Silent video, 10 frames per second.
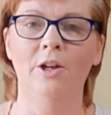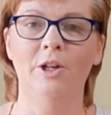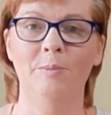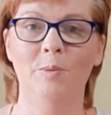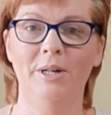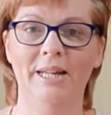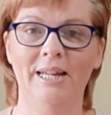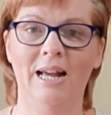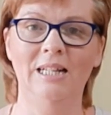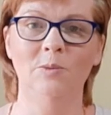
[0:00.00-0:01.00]
Good
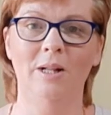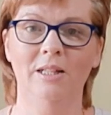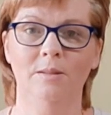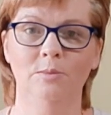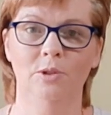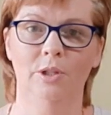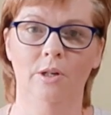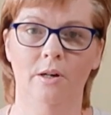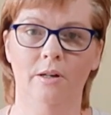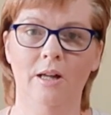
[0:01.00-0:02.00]
morning and welcome to
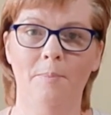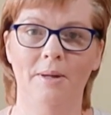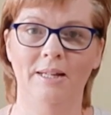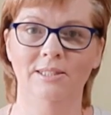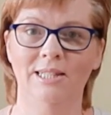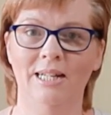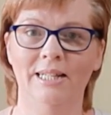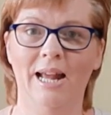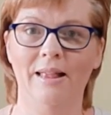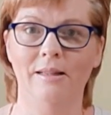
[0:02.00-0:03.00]
our Cuppa Chat
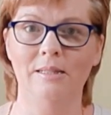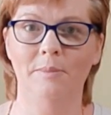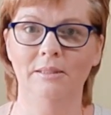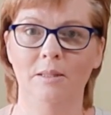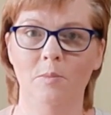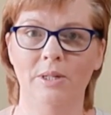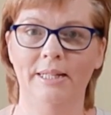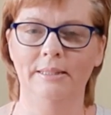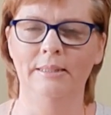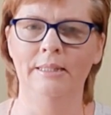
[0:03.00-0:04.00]
again this Monday morning.